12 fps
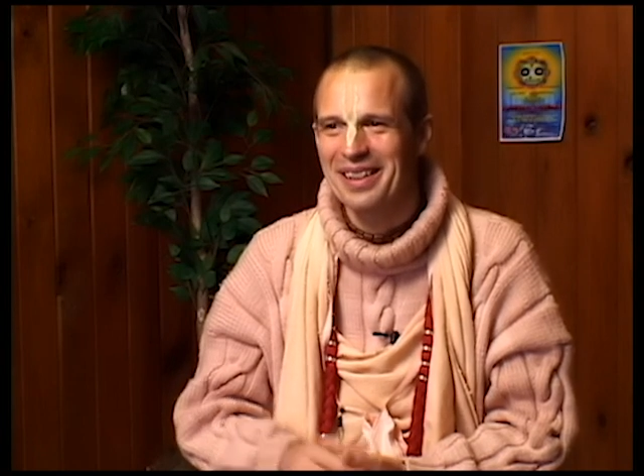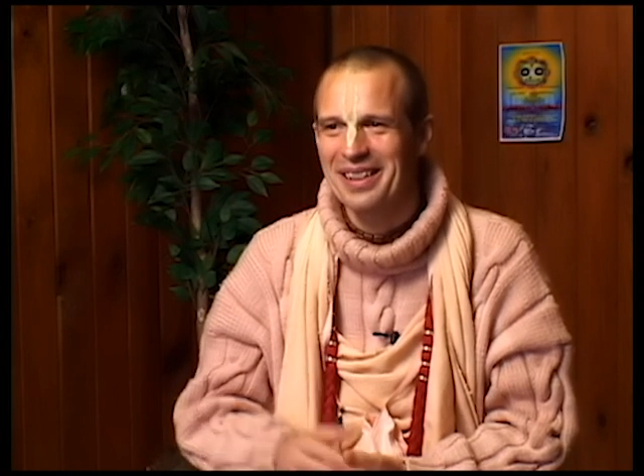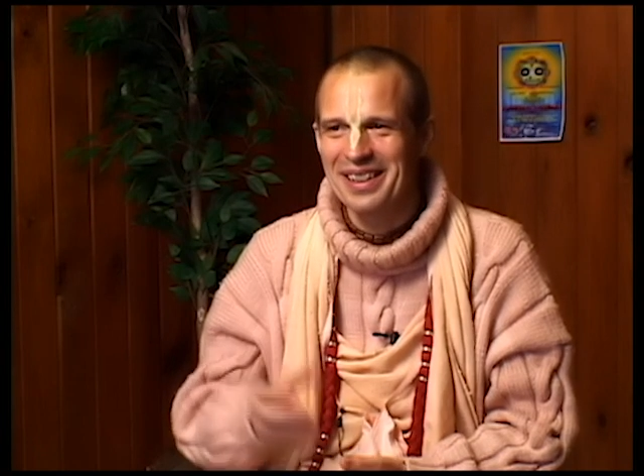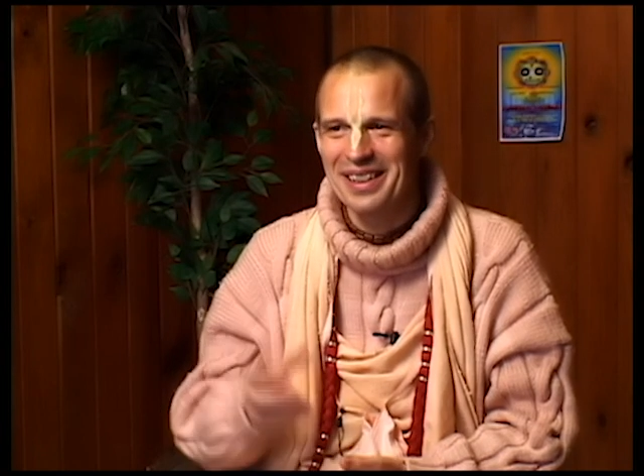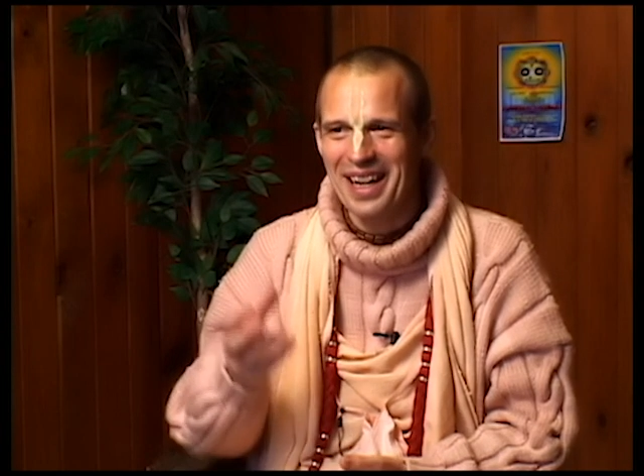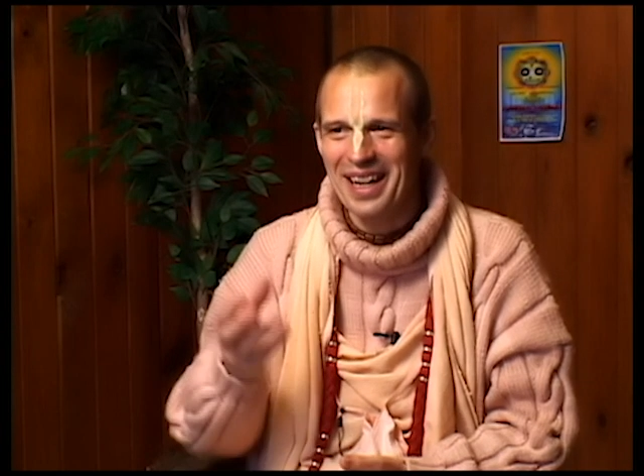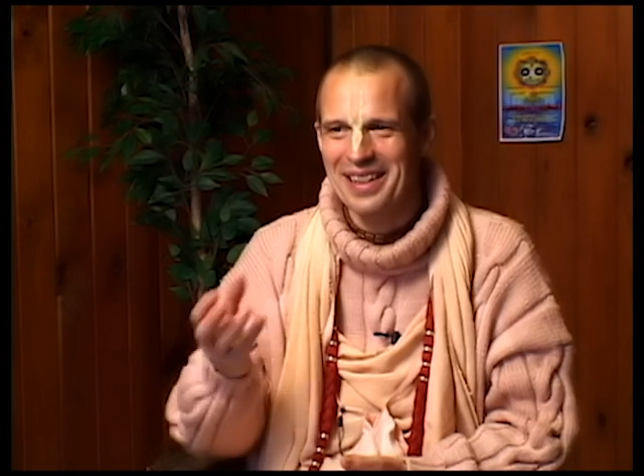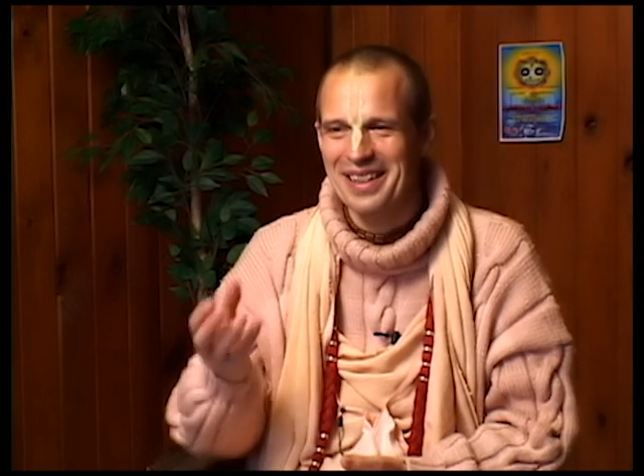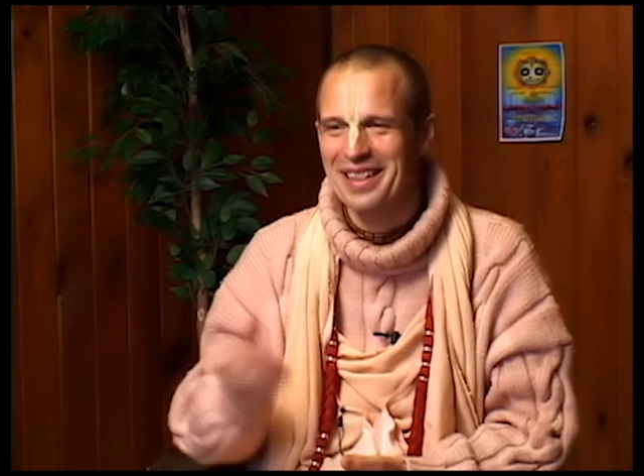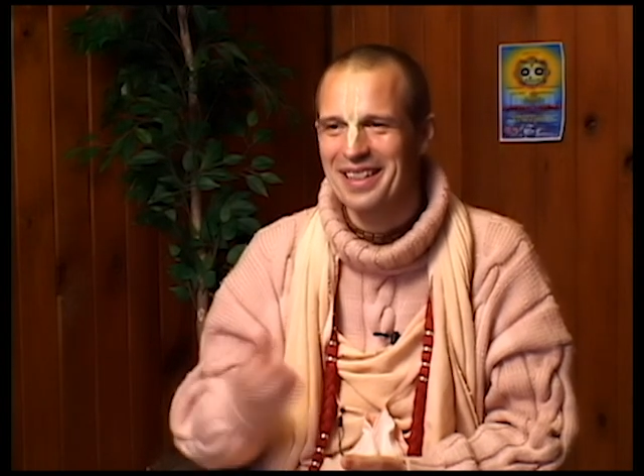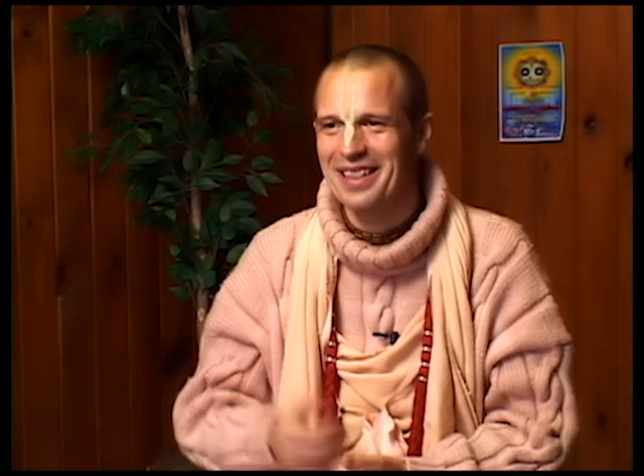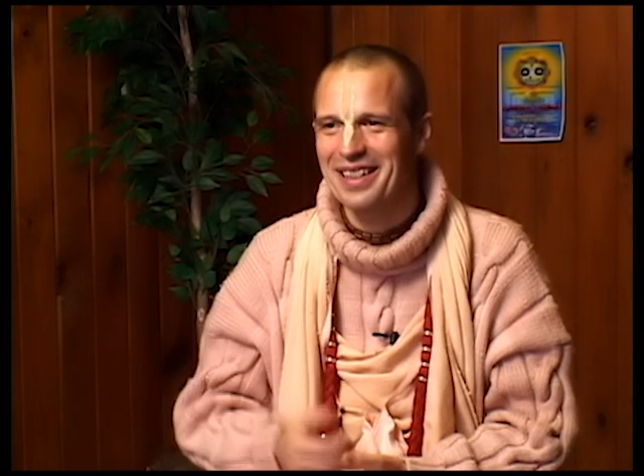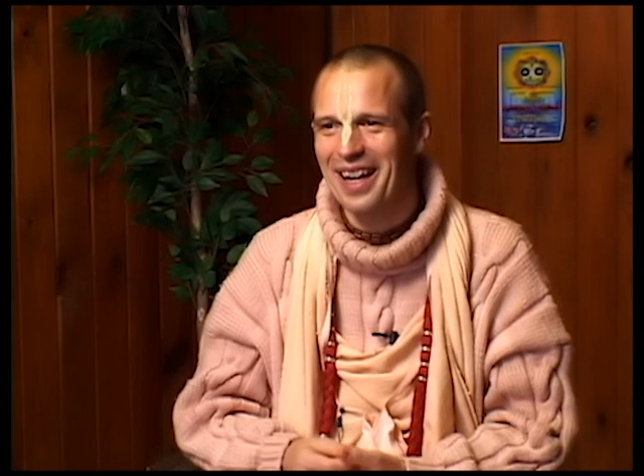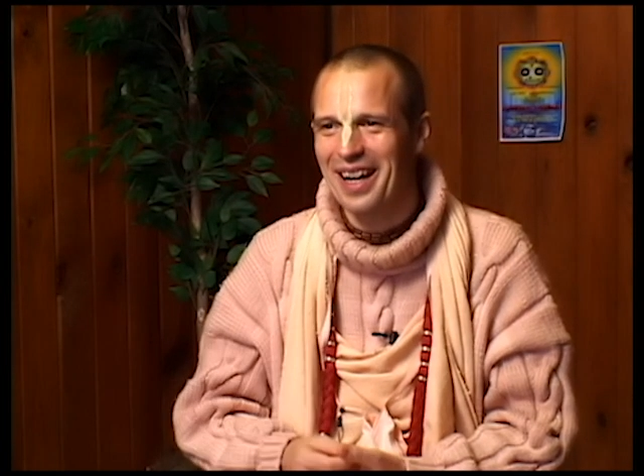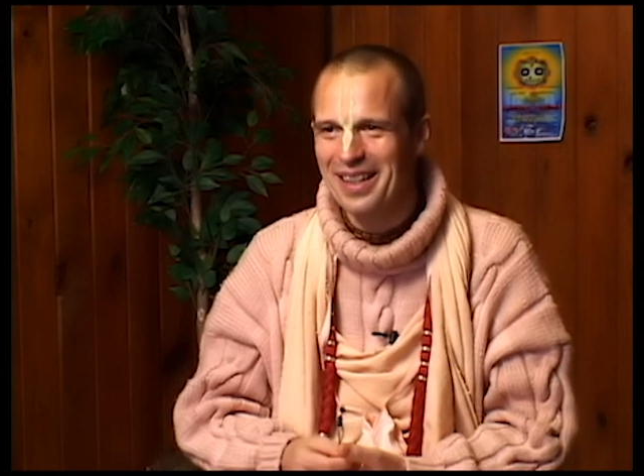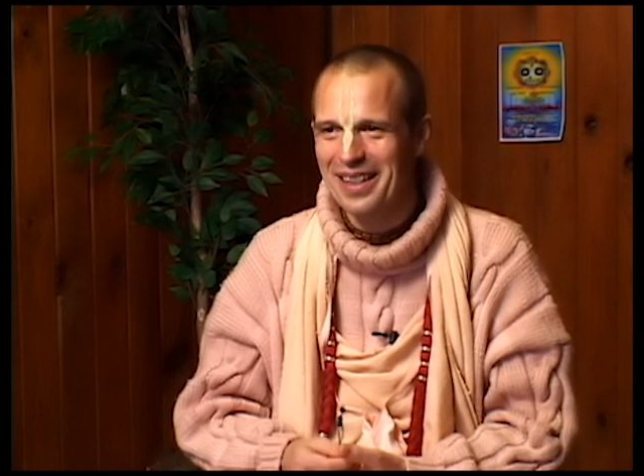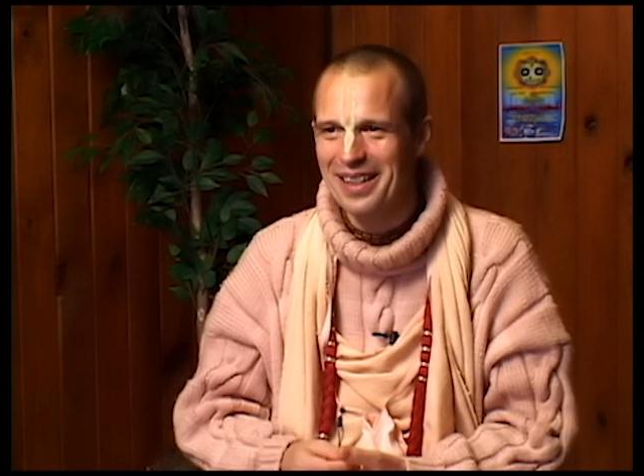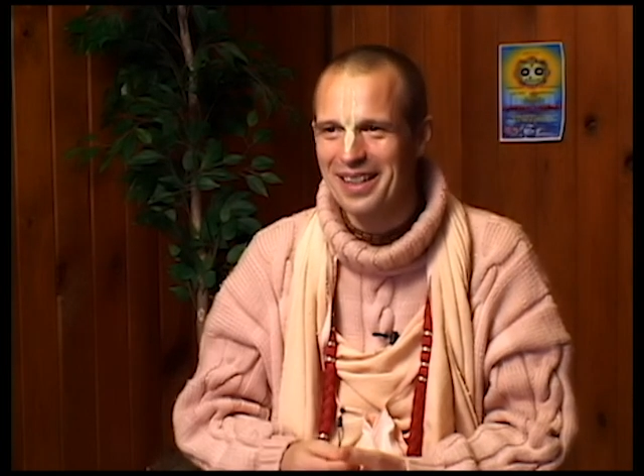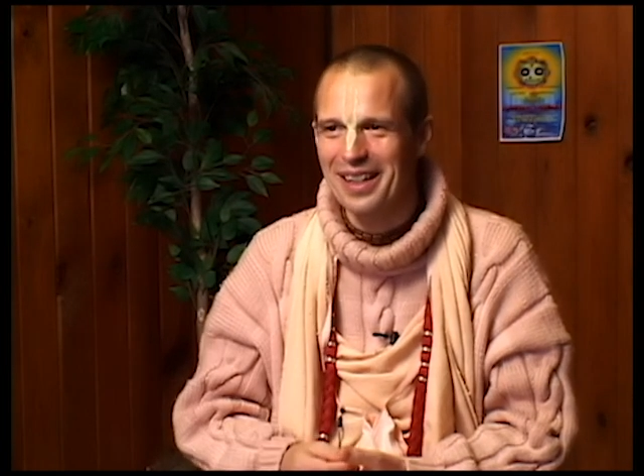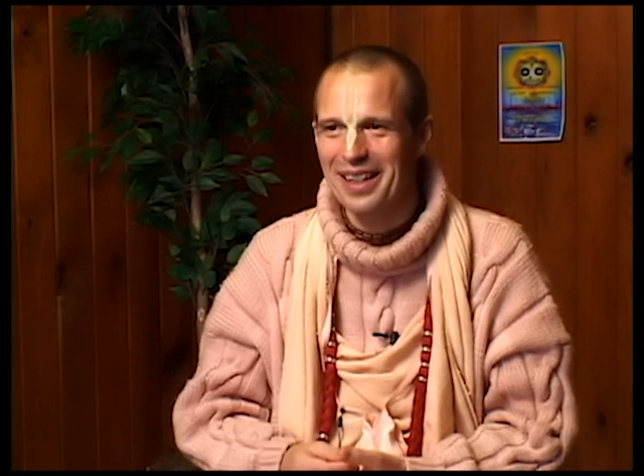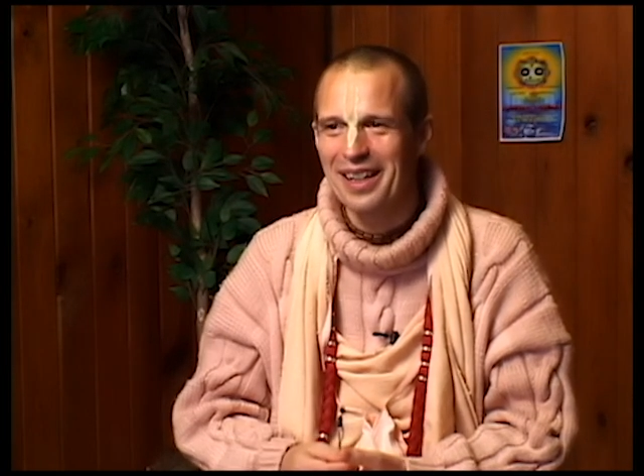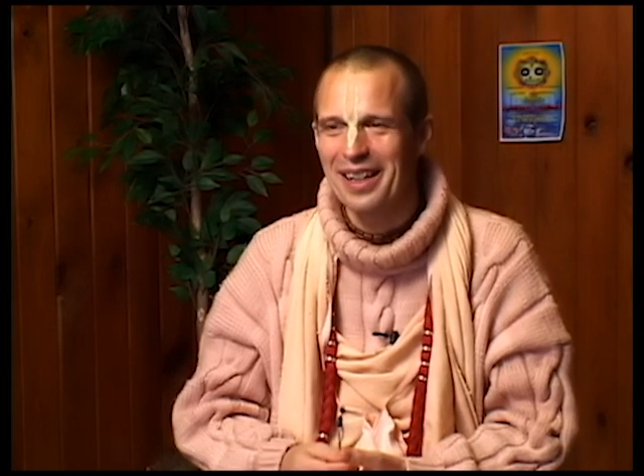detect this is either the